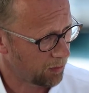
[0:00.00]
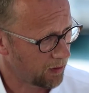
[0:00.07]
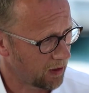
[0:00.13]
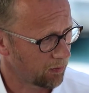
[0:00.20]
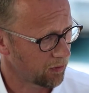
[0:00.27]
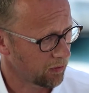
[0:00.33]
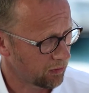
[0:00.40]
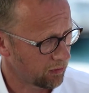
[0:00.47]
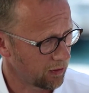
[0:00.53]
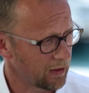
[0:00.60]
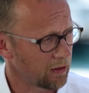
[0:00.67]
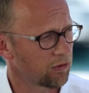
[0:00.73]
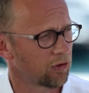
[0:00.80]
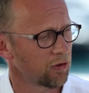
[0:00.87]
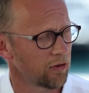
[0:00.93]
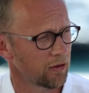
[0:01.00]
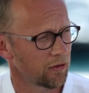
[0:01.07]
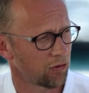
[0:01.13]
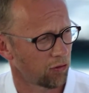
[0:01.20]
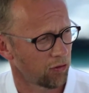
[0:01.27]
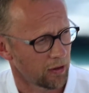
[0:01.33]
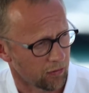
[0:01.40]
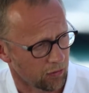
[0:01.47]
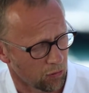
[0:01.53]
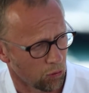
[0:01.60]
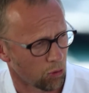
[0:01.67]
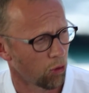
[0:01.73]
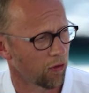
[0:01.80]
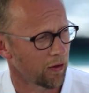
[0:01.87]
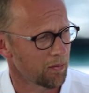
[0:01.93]
PwC, to the
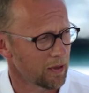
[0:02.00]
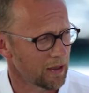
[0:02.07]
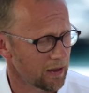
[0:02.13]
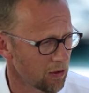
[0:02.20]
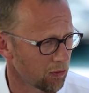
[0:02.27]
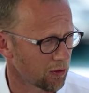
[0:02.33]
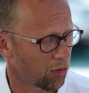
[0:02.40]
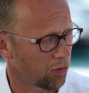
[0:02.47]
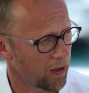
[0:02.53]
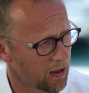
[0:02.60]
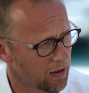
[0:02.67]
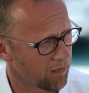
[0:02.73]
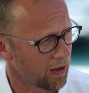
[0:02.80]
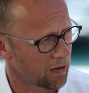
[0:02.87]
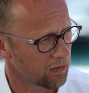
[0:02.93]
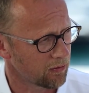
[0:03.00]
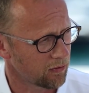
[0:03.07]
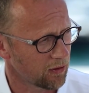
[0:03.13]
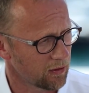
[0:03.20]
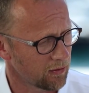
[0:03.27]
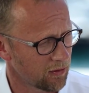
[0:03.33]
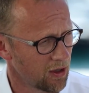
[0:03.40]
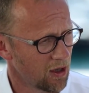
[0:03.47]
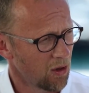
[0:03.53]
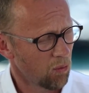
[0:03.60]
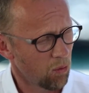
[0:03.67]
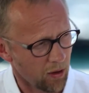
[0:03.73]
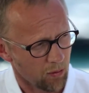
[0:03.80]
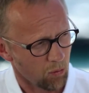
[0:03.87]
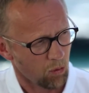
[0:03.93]
traditional or the media and creative agencies.
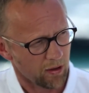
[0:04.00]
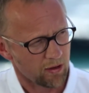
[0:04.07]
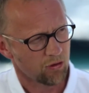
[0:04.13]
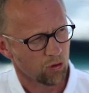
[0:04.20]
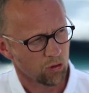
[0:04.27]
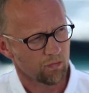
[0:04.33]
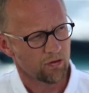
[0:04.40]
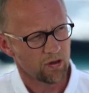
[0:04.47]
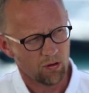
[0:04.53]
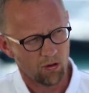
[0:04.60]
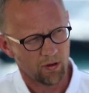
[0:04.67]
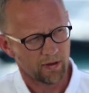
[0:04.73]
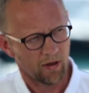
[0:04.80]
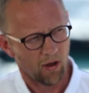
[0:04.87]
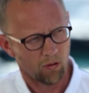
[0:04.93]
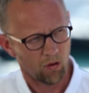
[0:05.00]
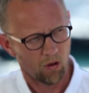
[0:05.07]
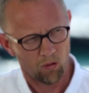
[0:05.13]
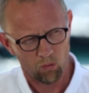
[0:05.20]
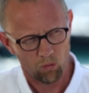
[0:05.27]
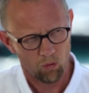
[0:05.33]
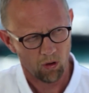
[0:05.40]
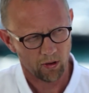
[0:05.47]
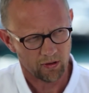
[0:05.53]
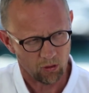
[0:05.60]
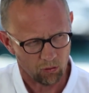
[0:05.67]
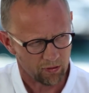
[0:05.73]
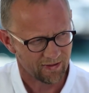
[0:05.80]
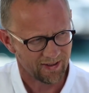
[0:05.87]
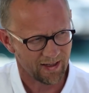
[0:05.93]
What is your view on what
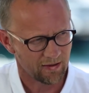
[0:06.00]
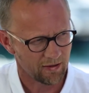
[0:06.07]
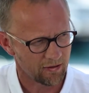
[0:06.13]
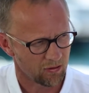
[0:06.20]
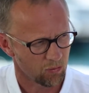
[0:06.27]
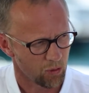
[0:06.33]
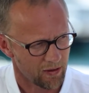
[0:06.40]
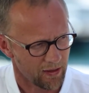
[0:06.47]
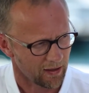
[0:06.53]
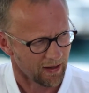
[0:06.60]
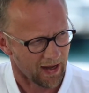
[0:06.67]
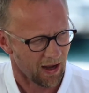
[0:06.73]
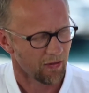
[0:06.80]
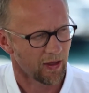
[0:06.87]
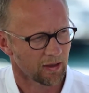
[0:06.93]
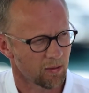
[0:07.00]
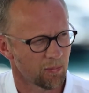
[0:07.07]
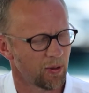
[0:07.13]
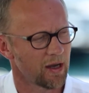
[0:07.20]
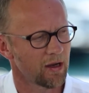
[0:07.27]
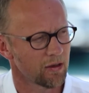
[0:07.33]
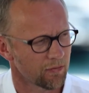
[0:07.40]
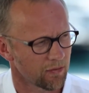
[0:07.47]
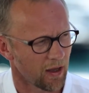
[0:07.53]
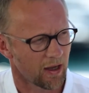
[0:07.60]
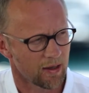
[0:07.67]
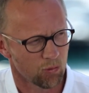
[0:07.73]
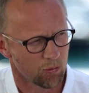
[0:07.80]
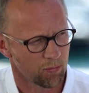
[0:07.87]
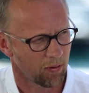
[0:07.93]
your intent is and how that competitive
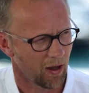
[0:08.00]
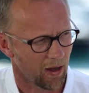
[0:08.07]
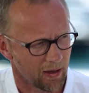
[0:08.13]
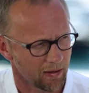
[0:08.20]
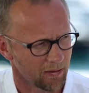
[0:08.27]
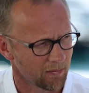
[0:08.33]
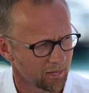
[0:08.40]
game will play?